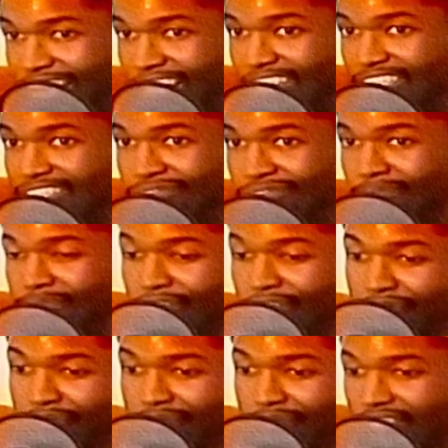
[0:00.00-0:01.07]
ass from
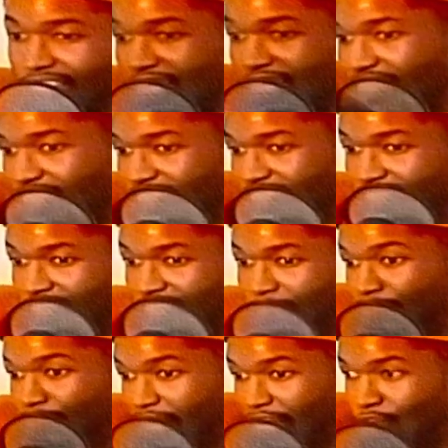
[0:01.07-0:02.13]
different things, and them,
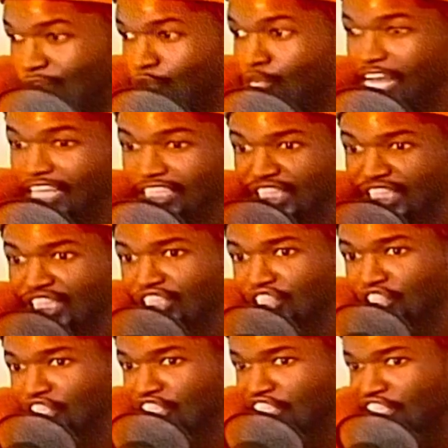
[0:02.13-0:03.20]
they don't like this
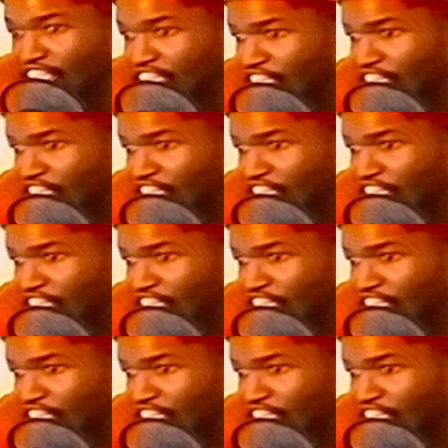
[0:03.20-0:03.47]
shit, and these